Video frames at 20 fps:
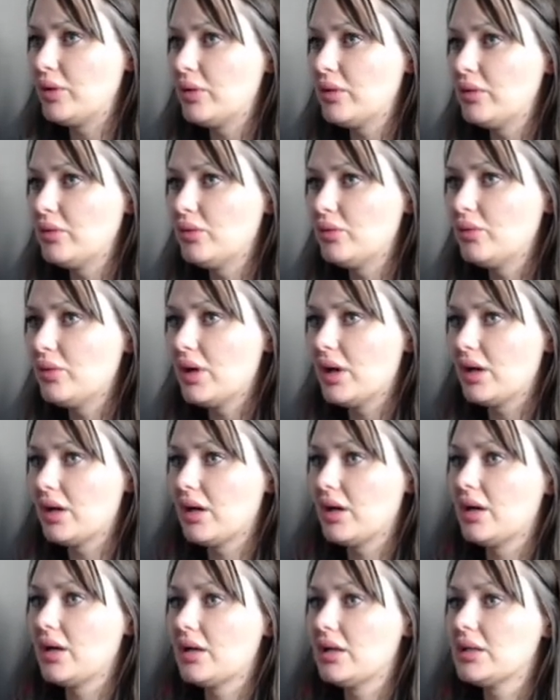who
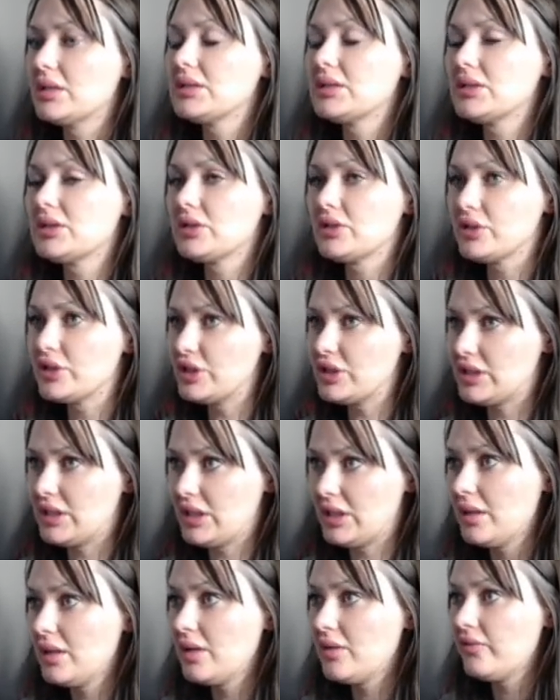are
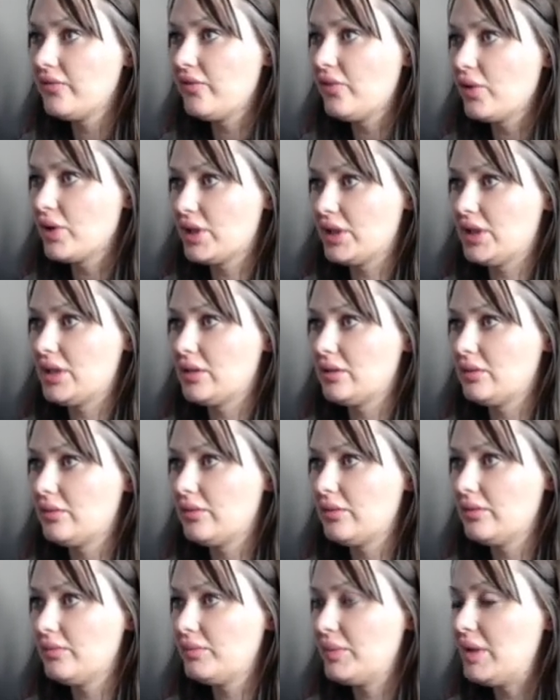searching for you.
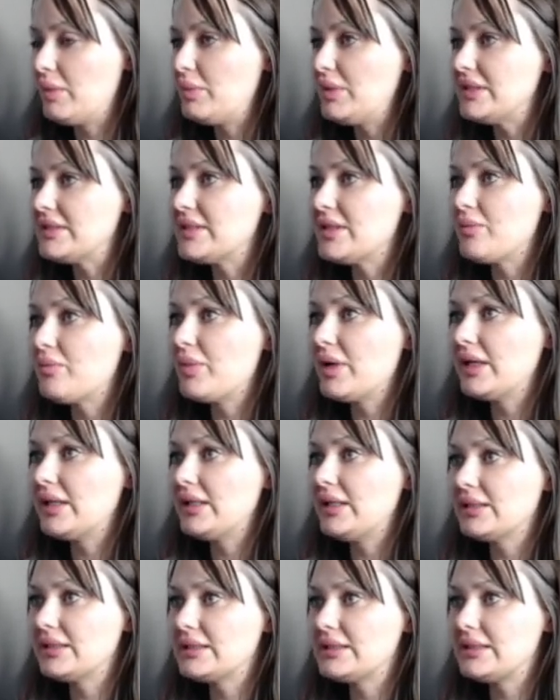Maybe
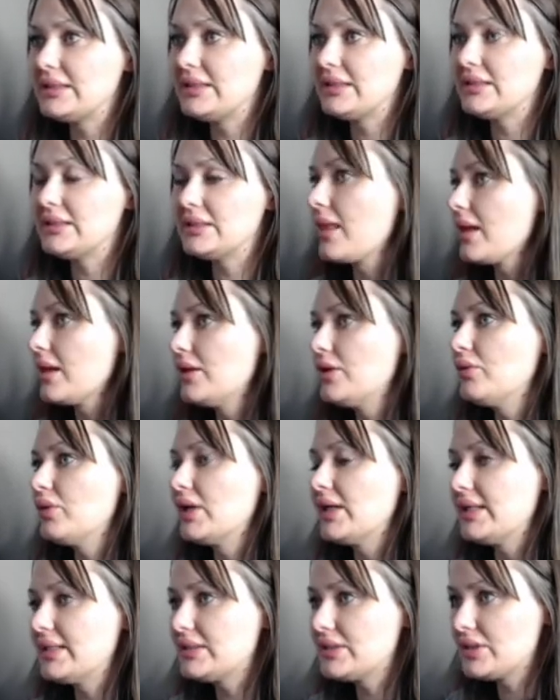somebody sees you
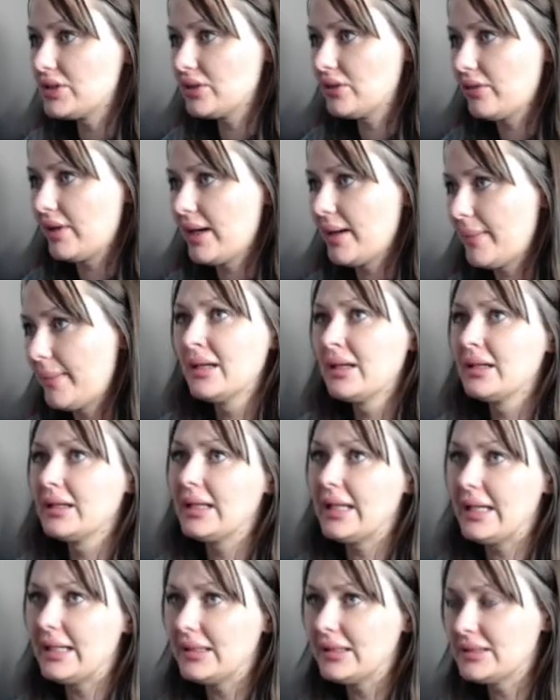on Instagram,
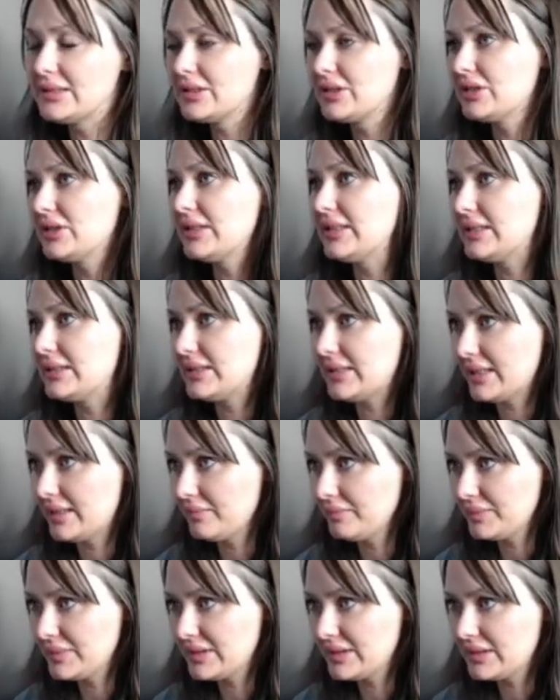Kayla's Cooking
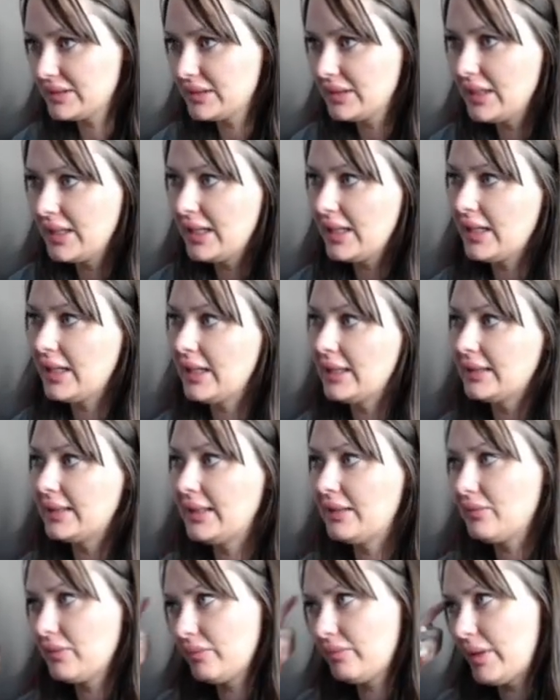Tips, and
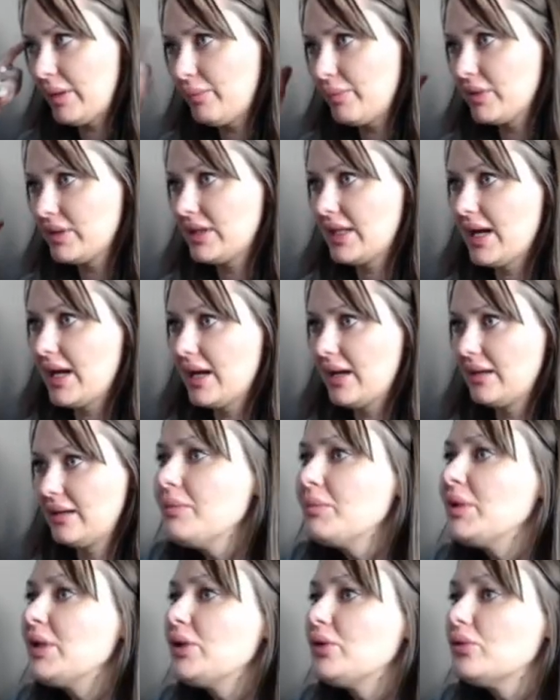they remember that. Let
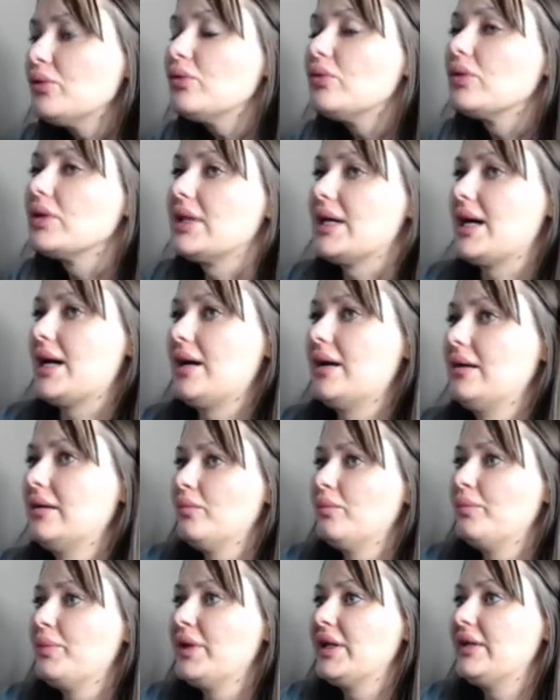me Google that.
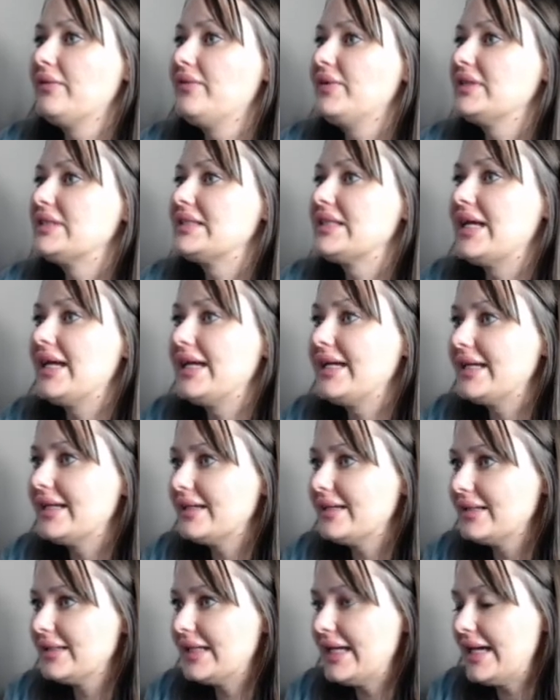But if it's like
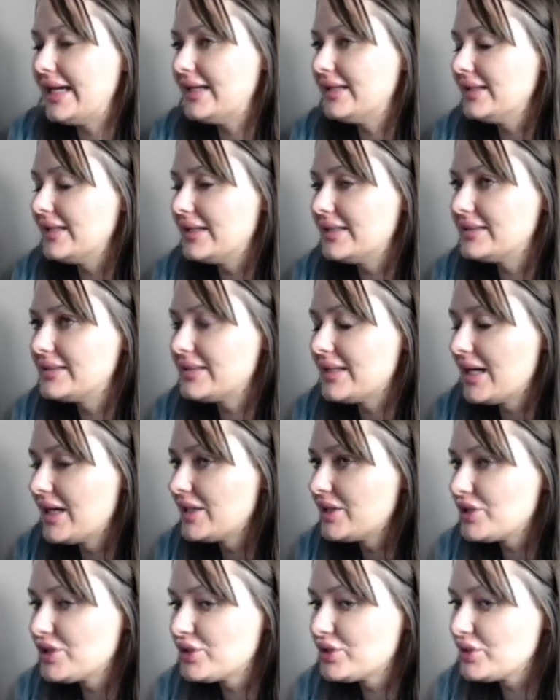Kayla's
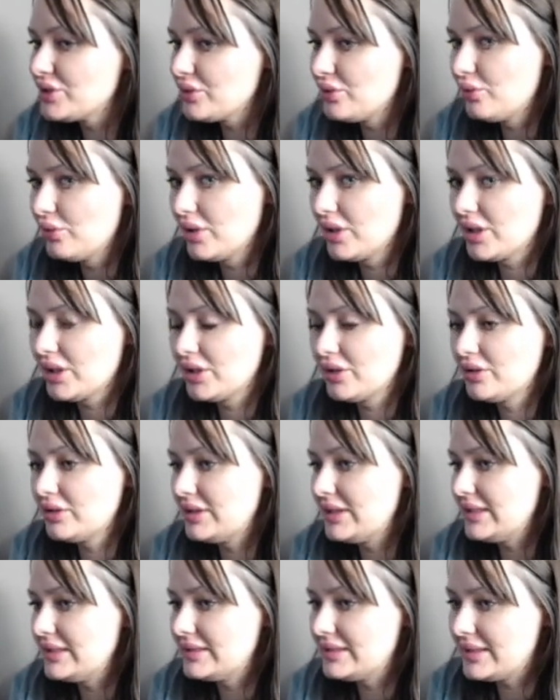underscore
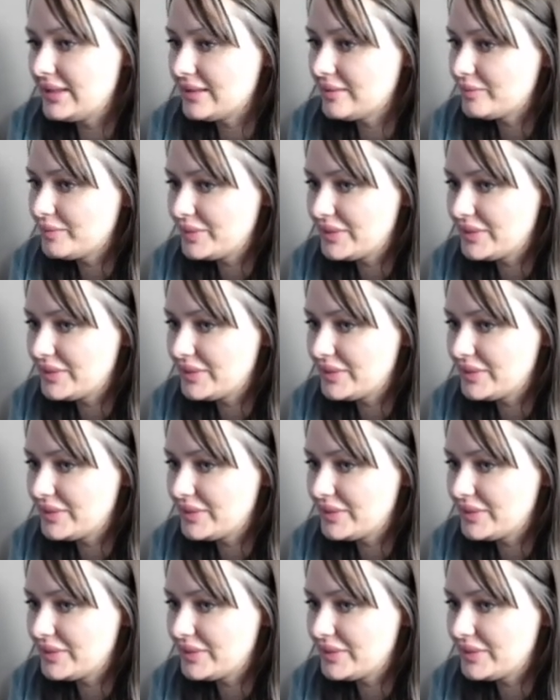cooking tips